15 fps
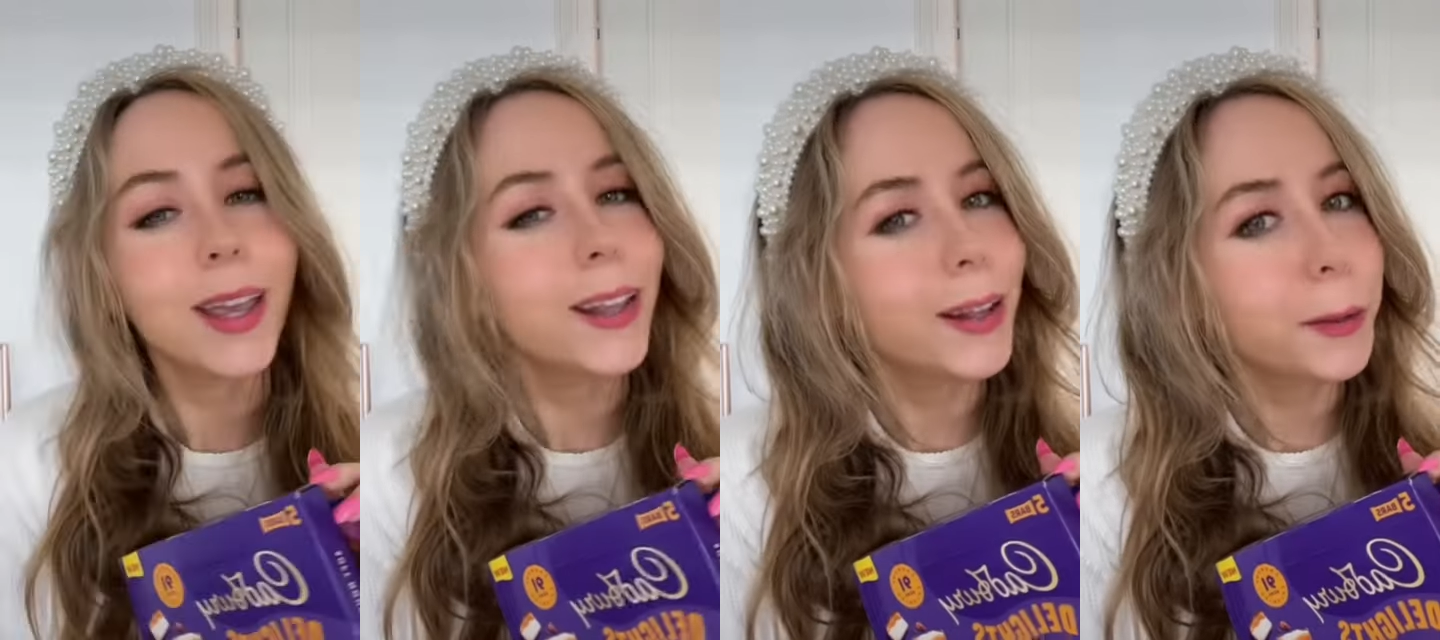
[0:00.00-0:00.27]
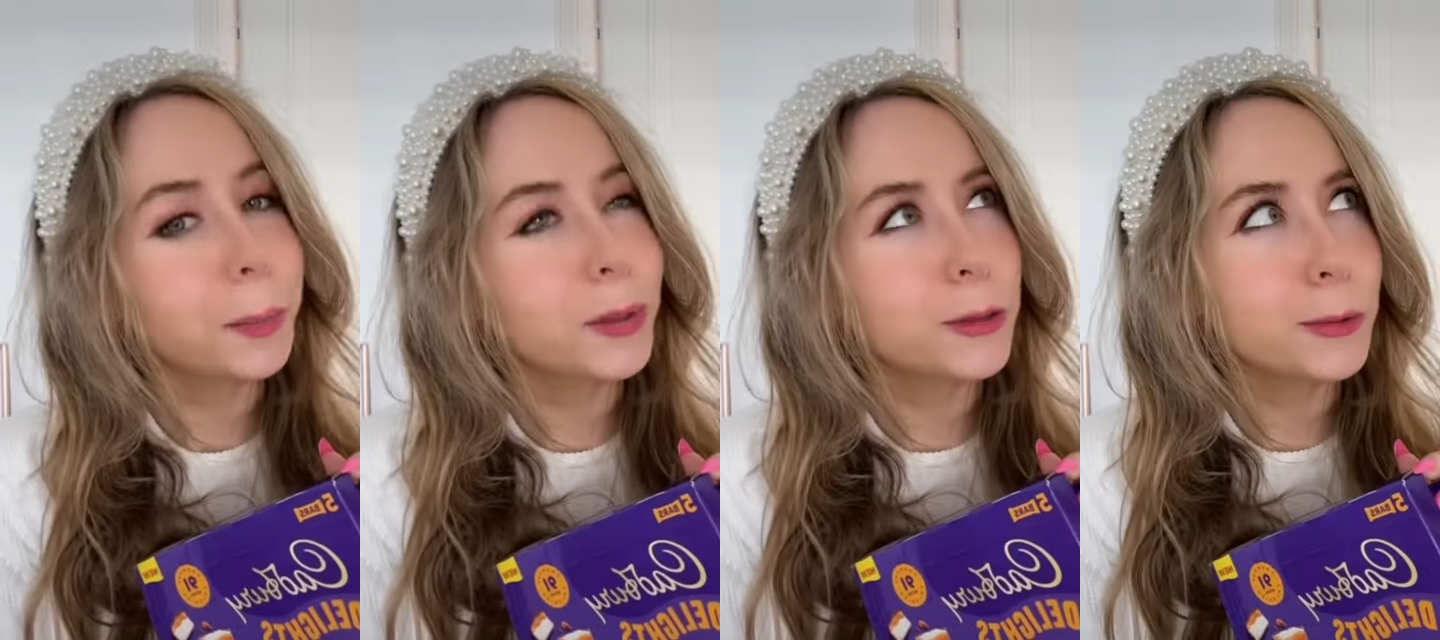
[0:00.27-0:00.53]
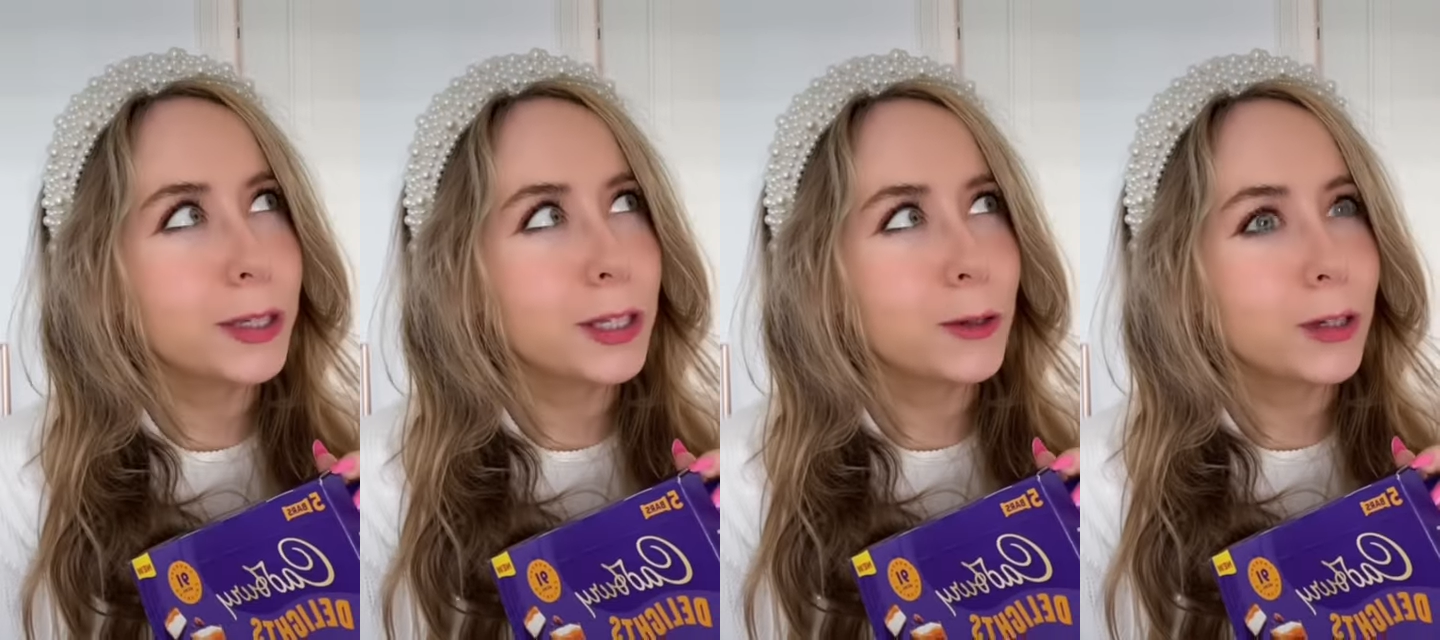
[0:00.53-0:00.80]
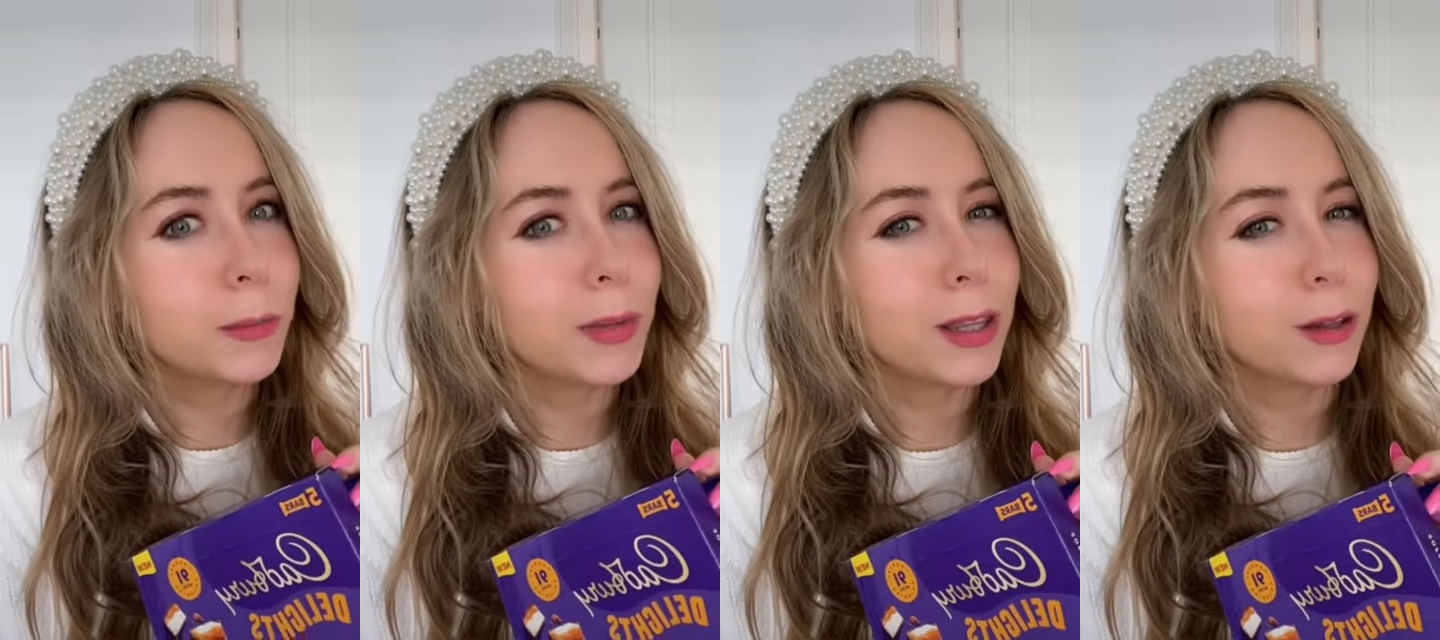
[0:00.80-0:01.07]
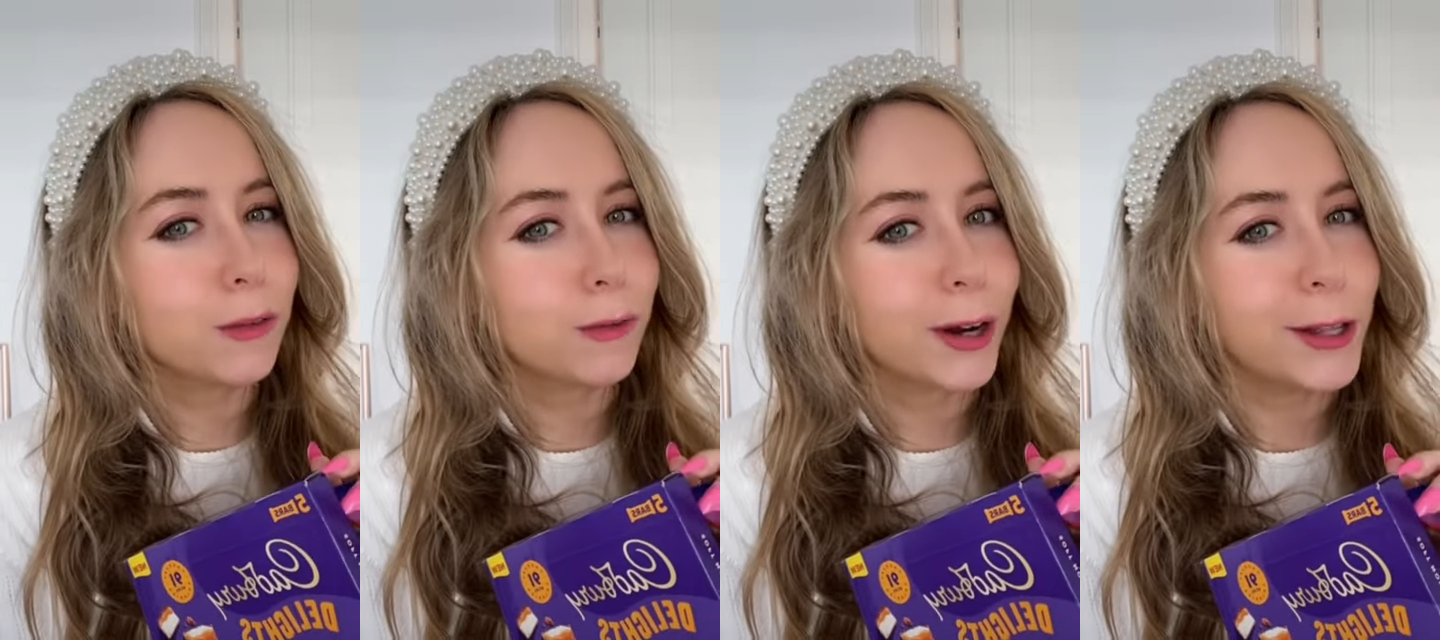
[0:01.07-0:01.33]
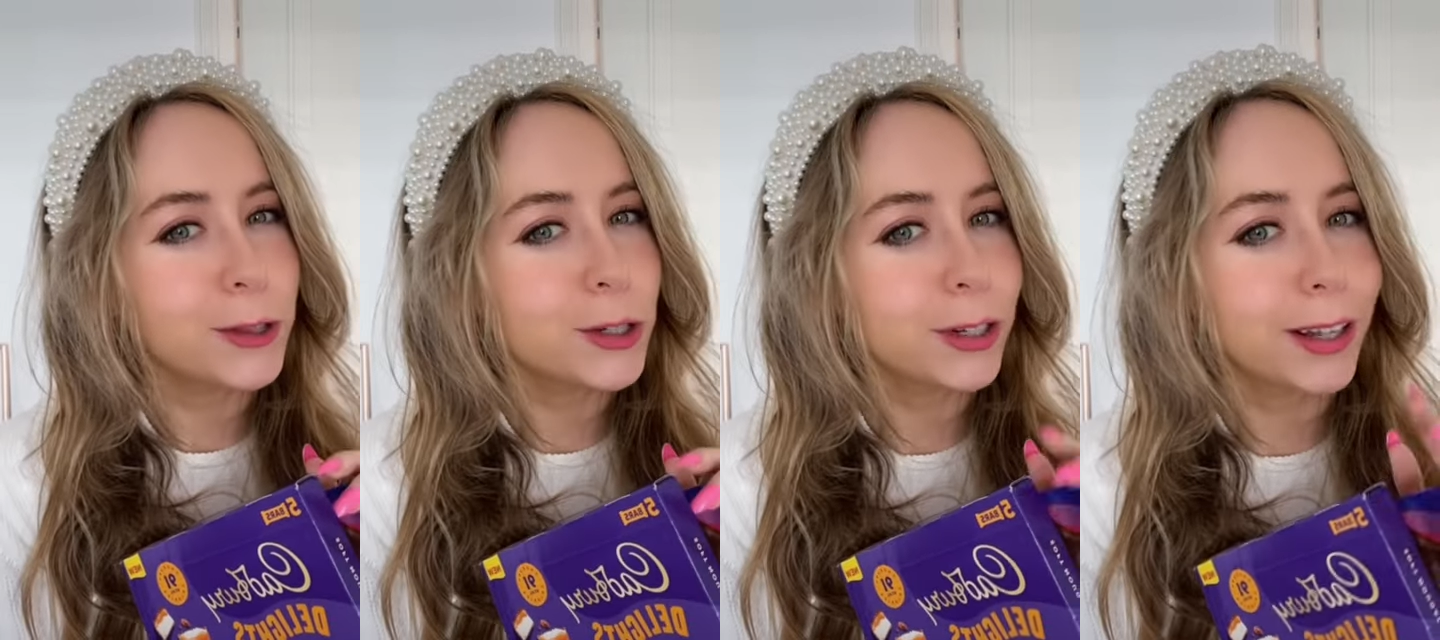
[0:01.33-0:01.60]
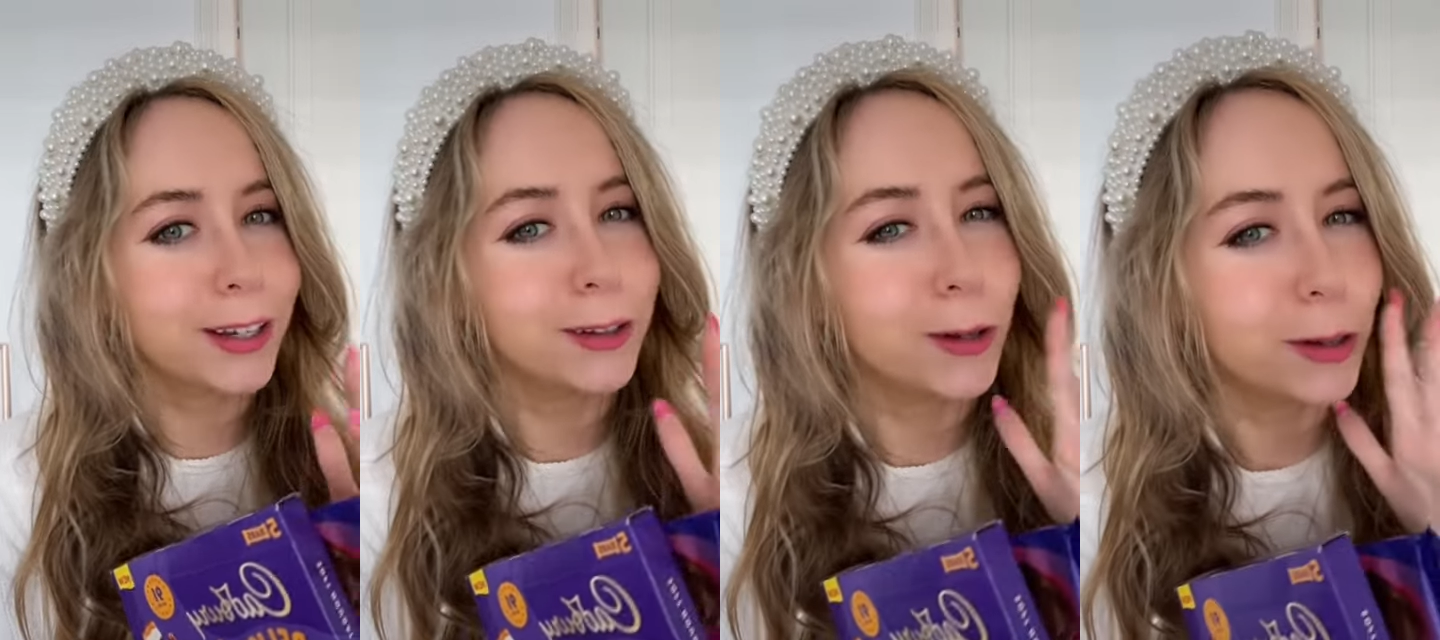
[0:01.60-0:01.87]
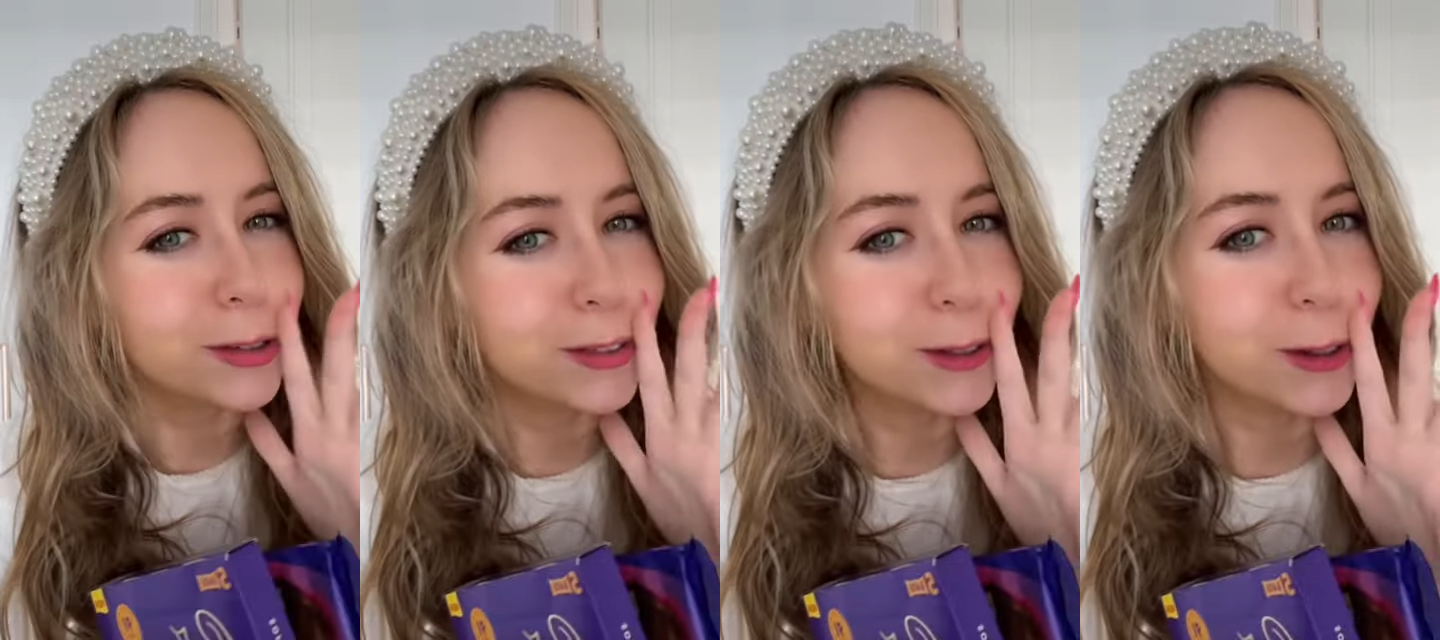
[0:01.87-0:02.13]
And like, between you and me, the French are like not as